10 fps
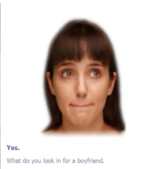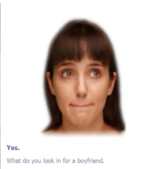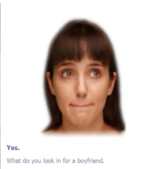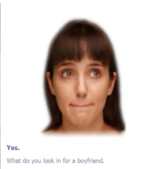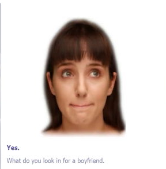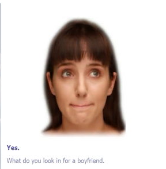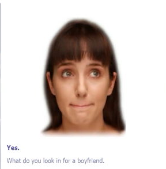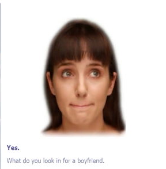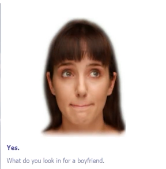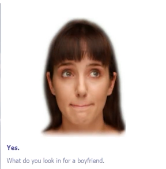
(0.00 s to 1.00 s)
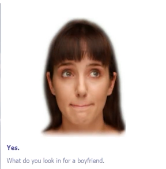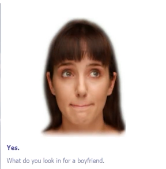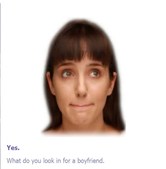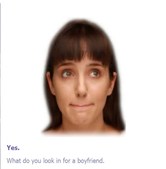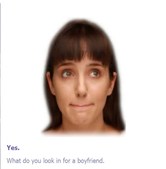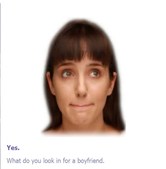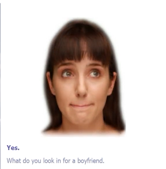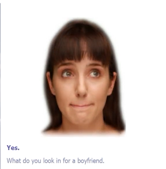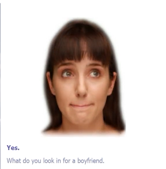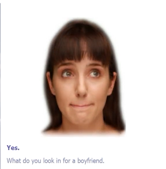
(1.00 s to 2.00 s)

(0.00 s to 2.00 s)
Nobody speaks.